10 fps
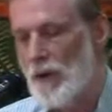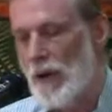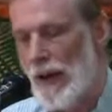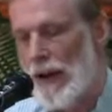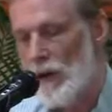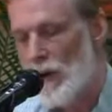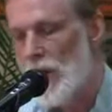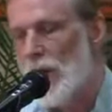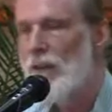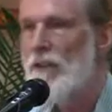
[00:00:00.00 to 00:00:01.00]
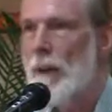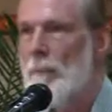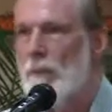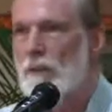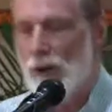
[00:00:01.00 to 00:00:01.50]
to take urgent
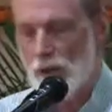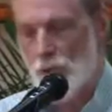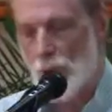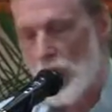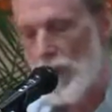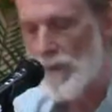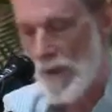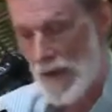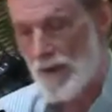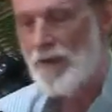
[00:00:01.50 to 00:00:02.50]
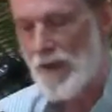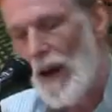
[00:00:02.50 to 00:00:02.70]
steps to control the floods.